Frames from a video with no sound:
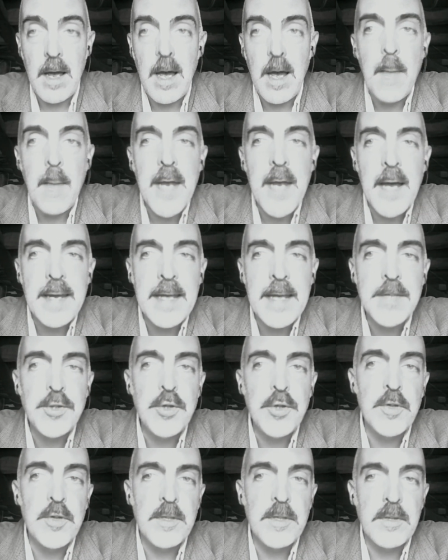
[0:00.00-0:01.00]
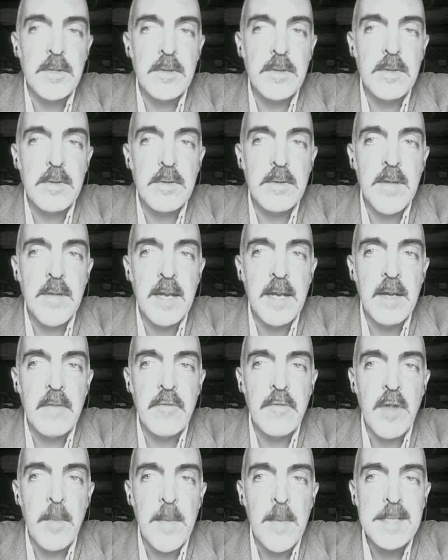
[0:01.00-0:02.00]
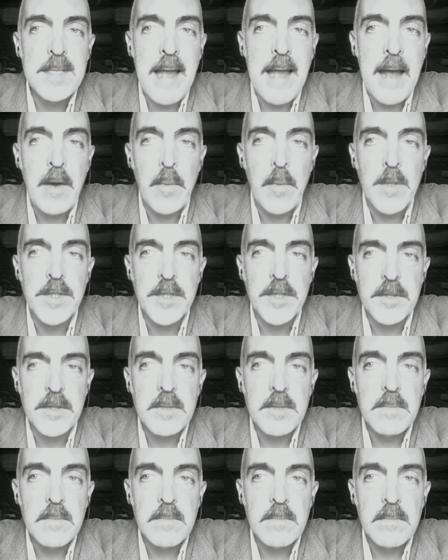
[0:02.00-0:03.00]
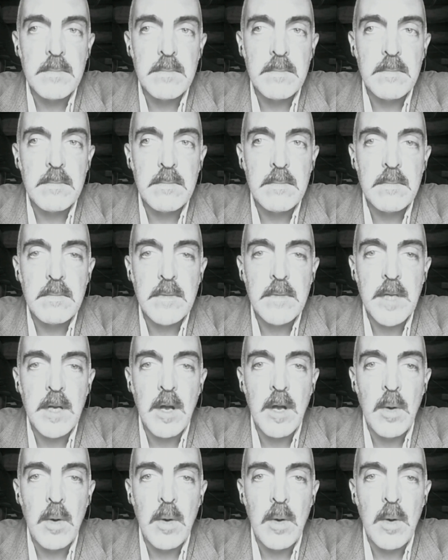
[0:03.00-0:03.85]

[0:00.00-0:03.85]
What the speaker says: I mean, I guess you could think of them as languages. you know,